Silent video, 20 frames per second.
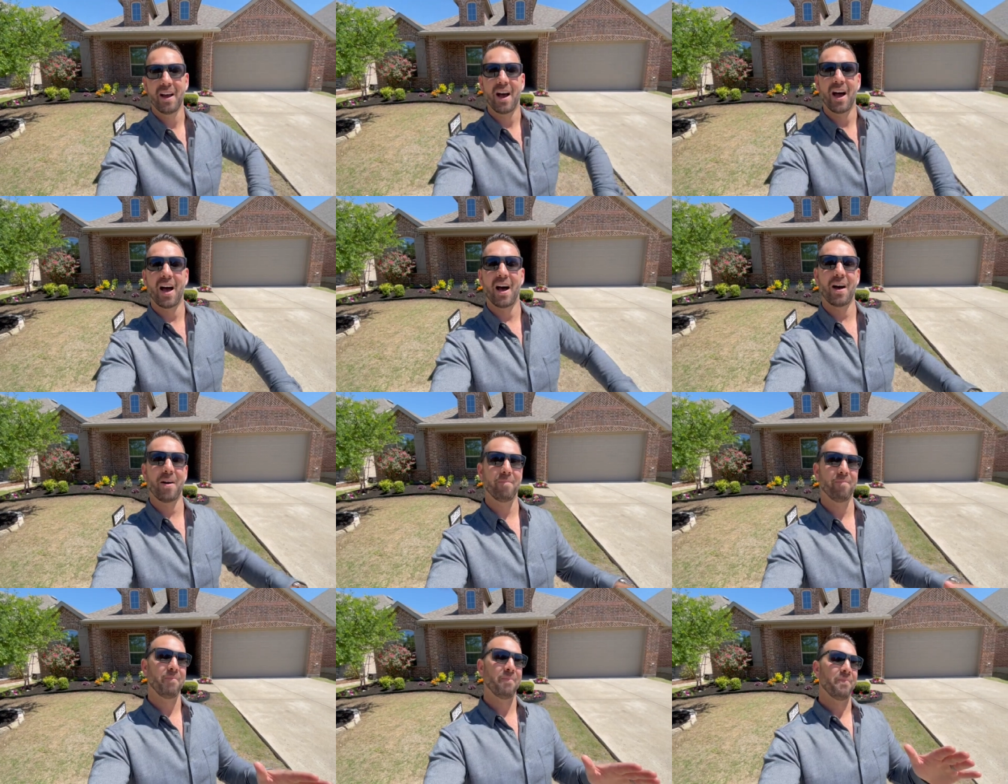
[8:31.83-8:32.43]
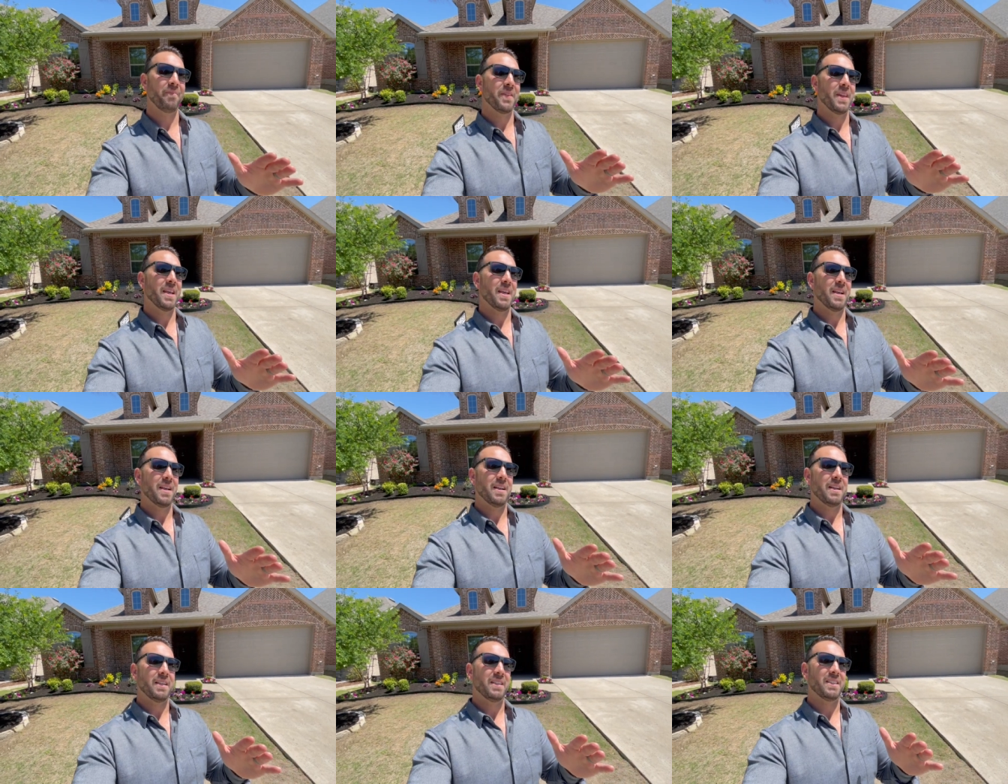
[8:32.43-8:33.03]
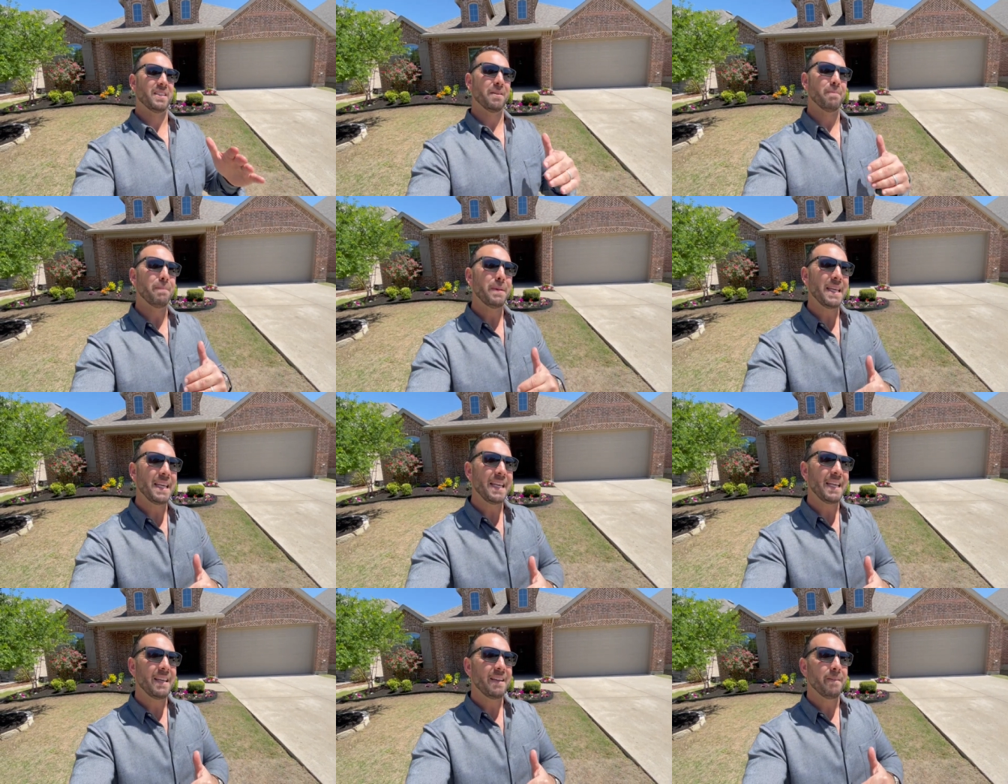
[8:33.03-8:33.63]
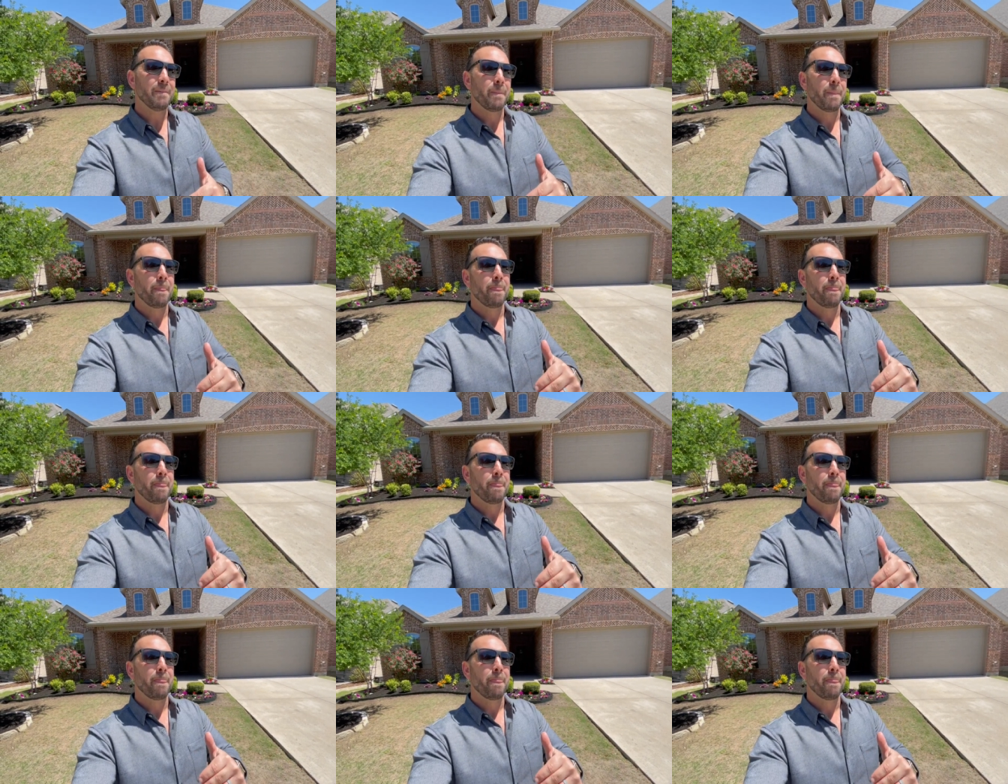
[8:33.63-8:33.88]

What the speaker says: To me,